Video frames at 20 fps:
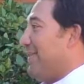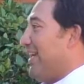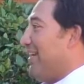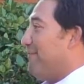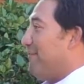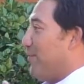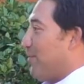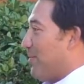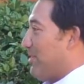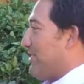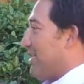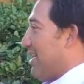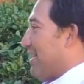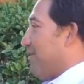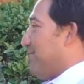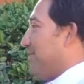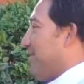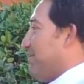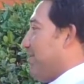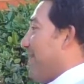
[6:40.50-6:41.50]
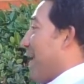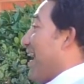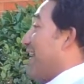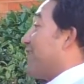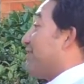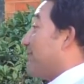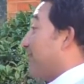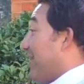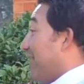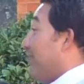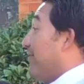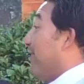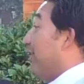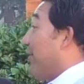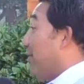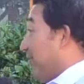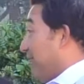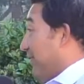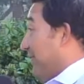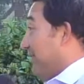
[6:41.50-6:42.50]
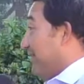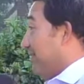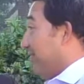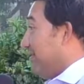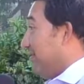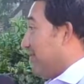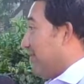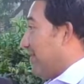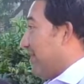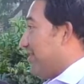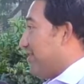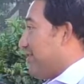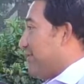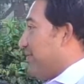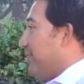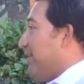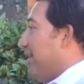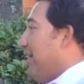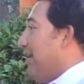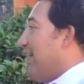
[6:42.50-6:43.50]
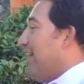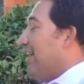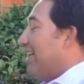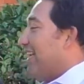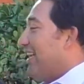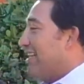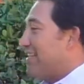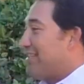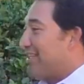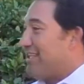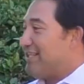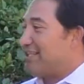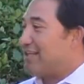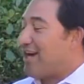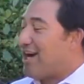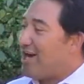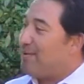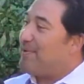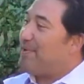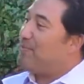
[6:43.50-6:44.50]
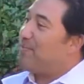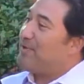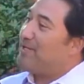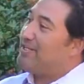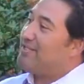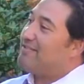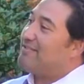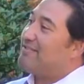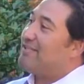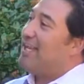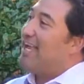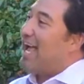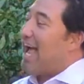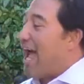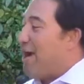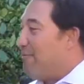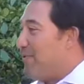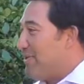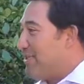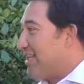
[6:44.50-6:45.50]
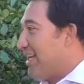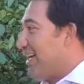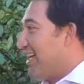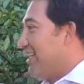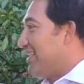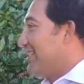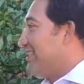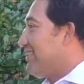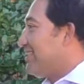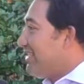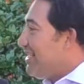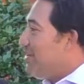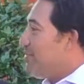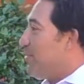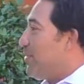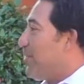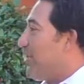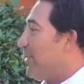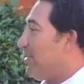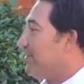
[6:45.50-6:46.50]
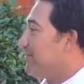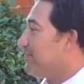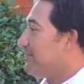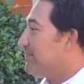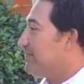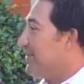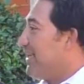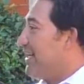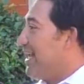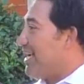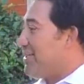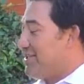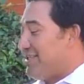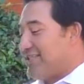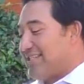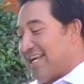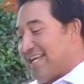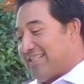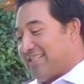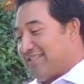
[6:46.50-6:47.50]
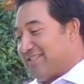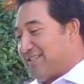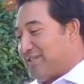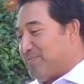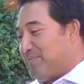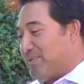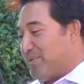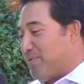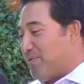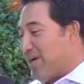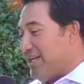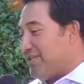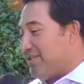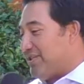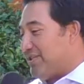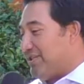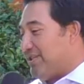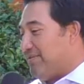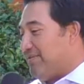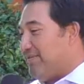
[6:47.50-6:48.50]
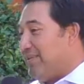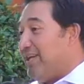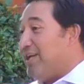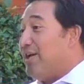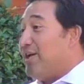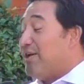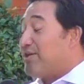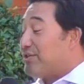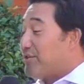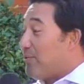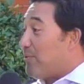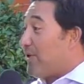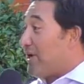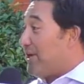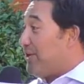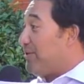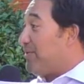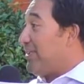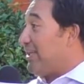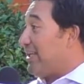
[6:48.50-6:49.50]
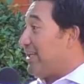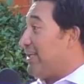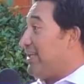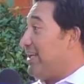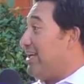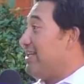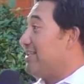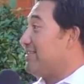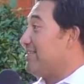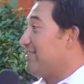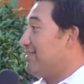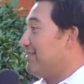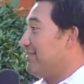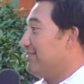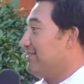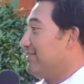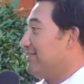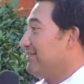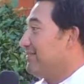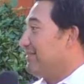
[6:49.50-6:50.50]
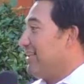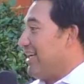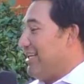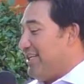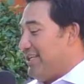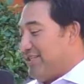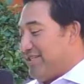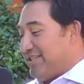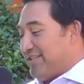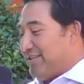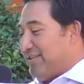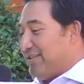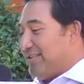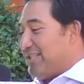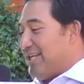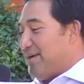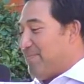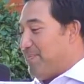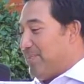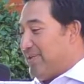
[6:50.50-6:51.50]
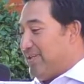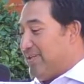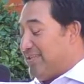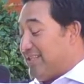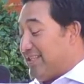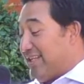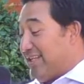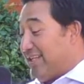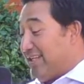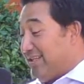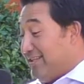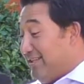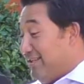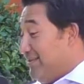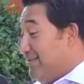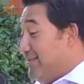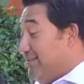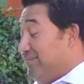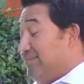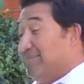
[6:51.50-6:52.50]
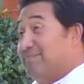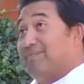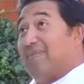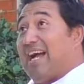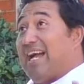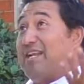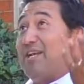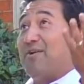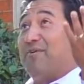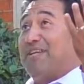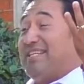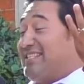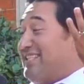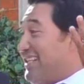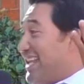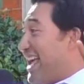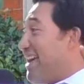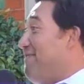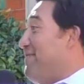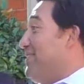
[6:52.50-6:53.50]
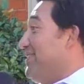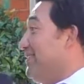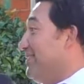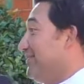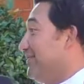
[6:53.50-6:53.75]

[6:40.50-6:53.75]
met 4 times and passed away during COVID, right? So, his comment was, "I wish I got to see him more." And I just asked a simple question of, "So where do you think he is?" And he just looked up and it's like, "I know he's in heaven,"